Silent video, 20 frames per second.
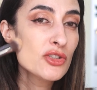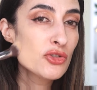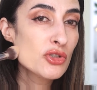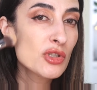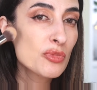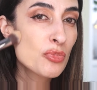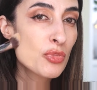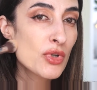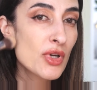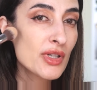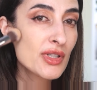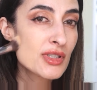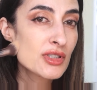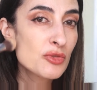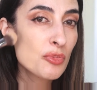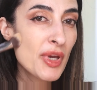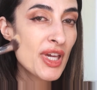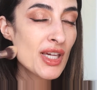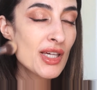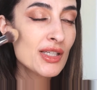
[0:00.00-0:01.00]
to the
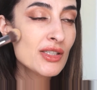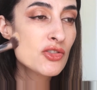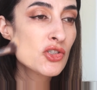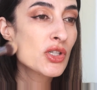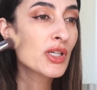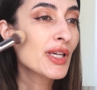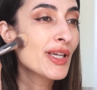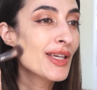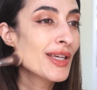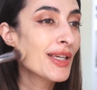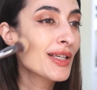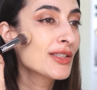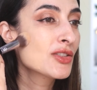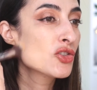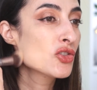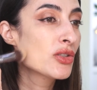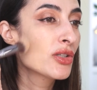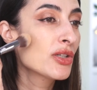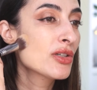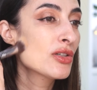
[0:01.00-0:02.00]
product page,
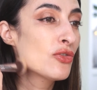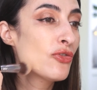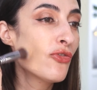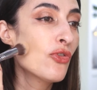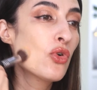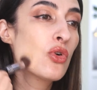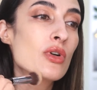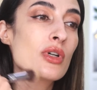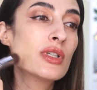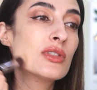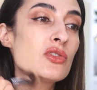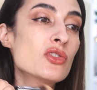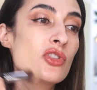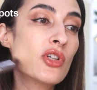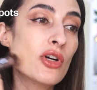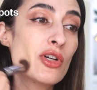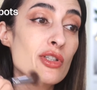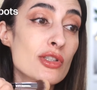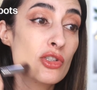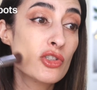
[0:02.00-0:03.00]
it's good for dark